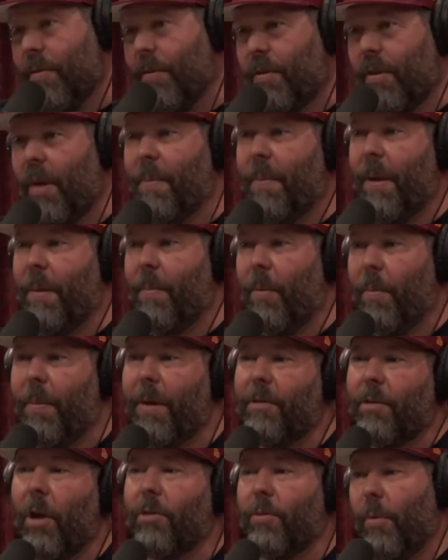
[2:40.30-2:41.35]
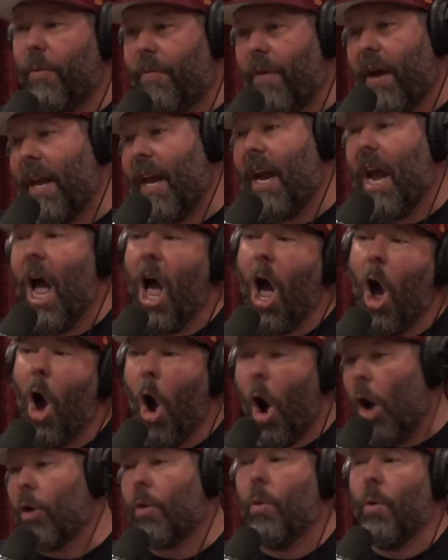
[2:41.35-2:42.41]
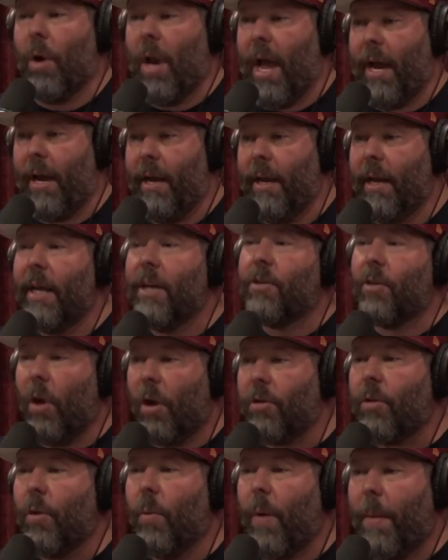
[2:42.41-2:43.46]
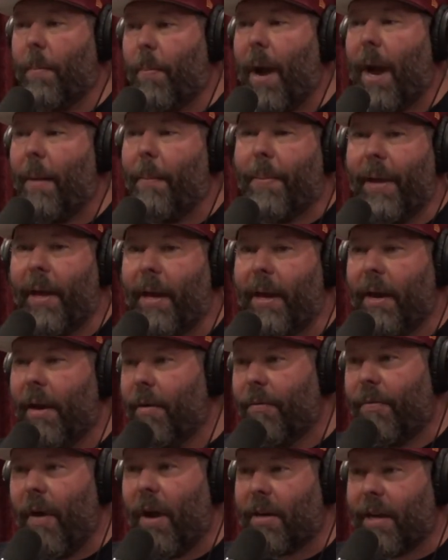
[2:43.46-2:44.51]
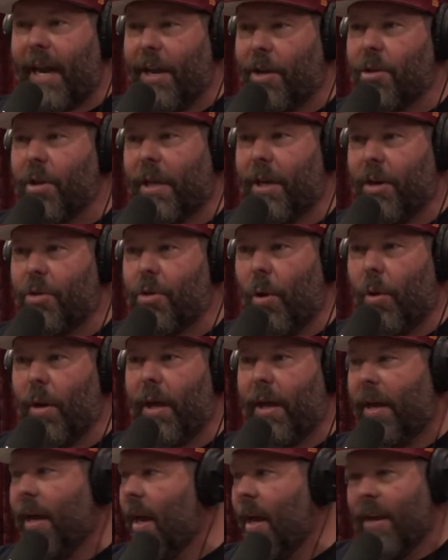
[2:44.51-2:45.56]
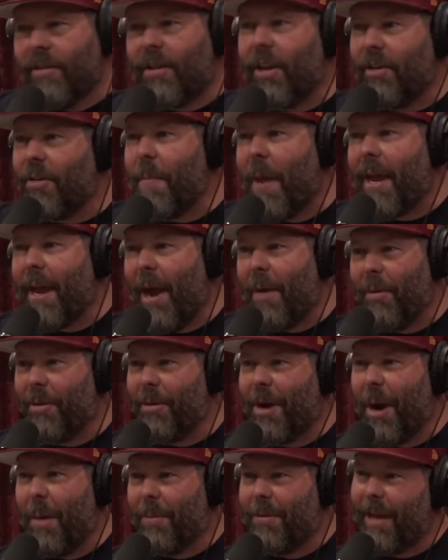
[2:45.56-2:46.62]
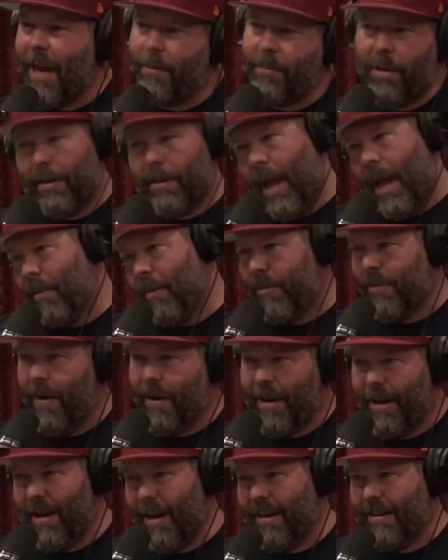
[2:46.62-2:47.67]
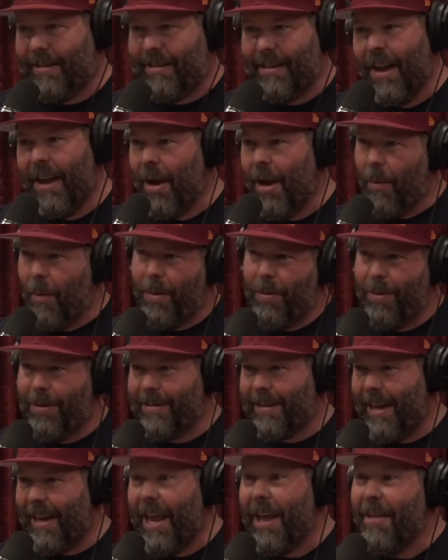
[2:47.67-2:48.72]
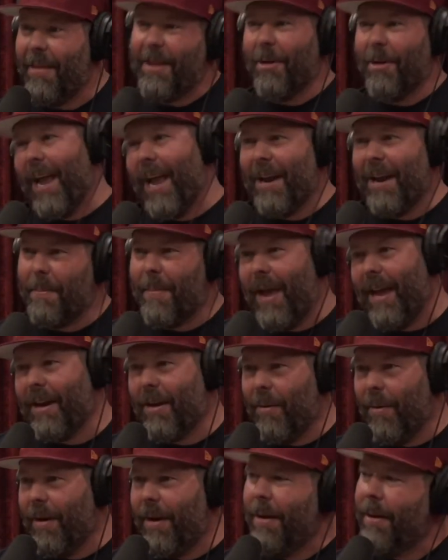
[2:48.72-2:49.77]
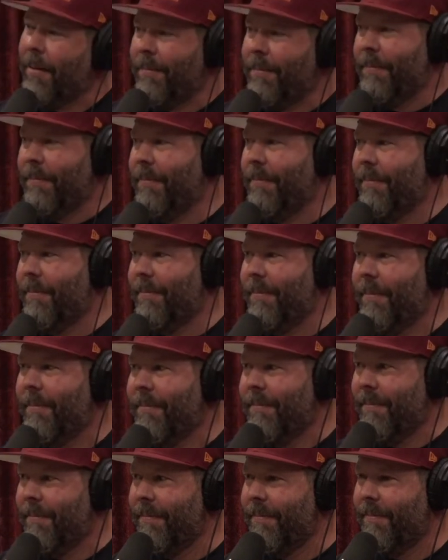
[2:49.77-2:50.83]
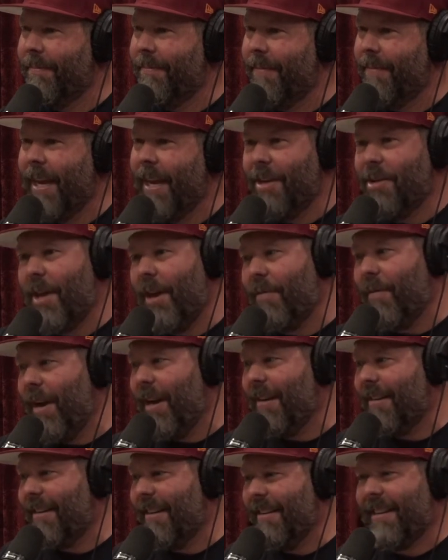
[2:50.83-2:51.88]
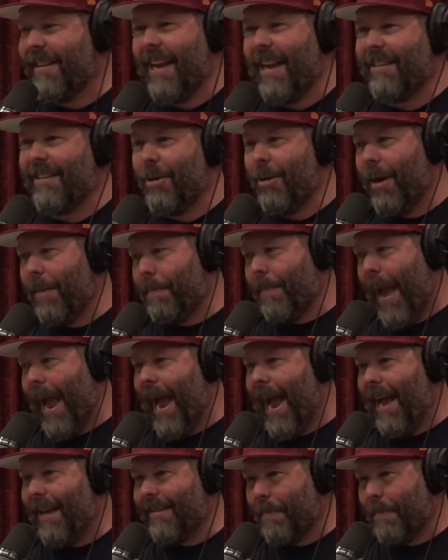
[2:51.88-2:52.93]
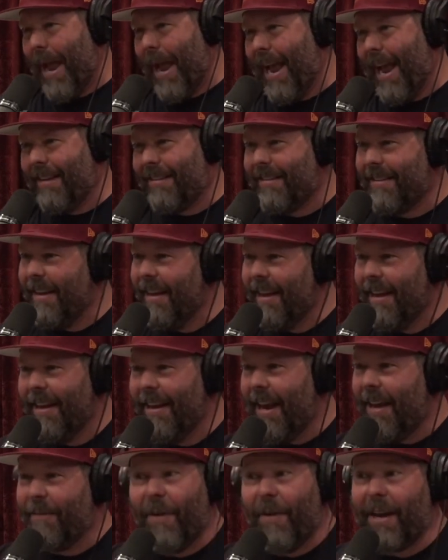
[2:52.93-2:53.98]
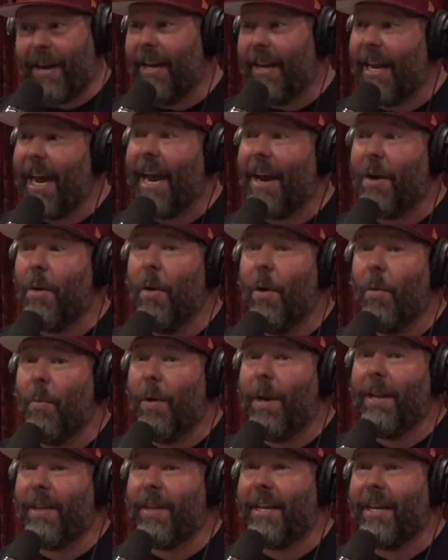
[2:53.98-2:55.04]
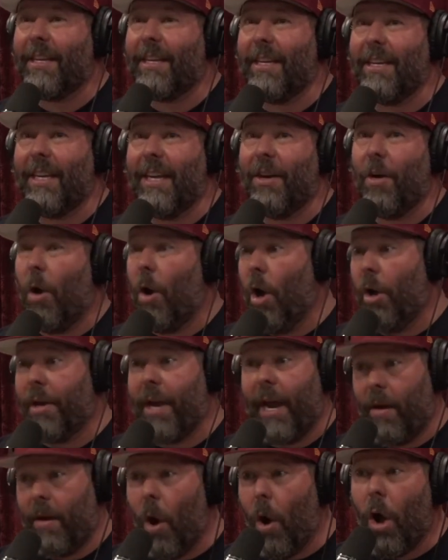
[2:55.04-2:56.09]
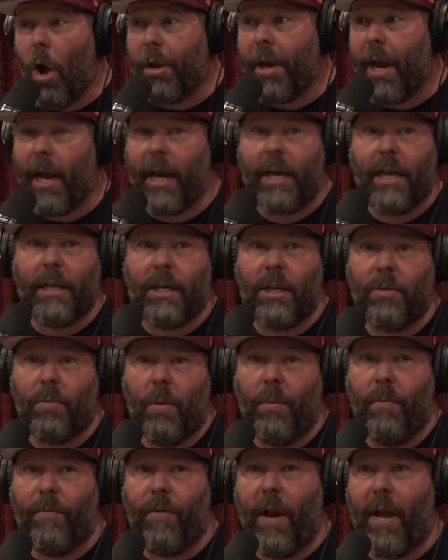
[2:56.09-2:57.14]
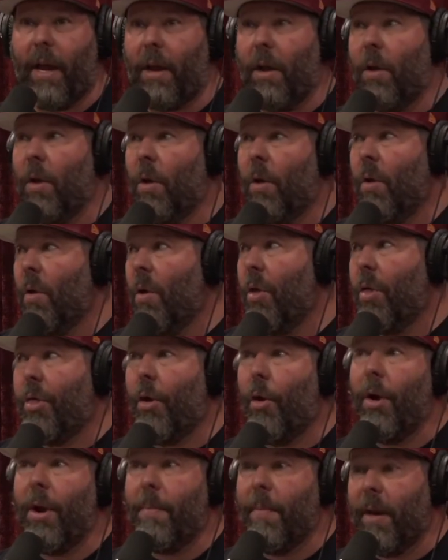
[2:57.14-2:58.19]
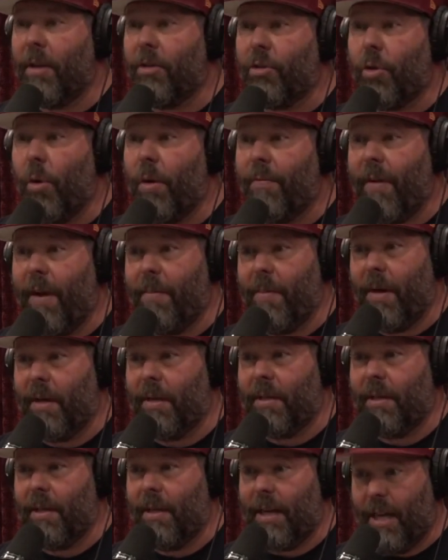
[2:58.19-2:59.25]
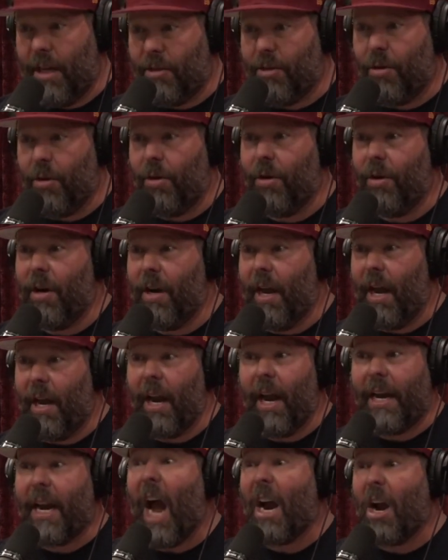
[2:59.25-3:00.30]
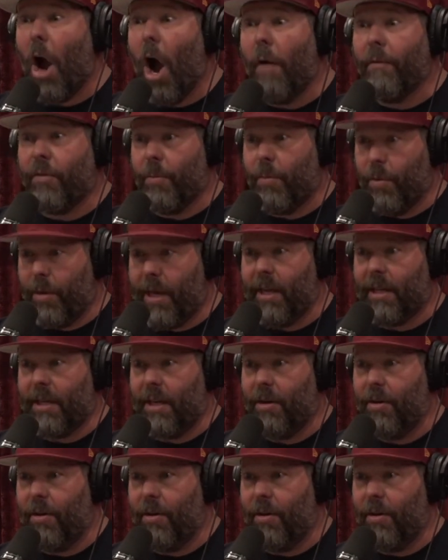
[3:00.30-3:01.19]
for some people, but it's also a fucking hardcore lie. It's also why Brad Pitt fucked Angelina Jolie. It's because you make out with her a couple times, you're like, that was fucking nice. I wonder what it's like. And then you're laying in bed going, and Jennifer Aniston's texting, you're like, pass. Like, fucking Leanne, we did the kissing scene all day. I kissed this woman for like 30 minutes, 35 minutes, kissed her, like, got comfortable kissing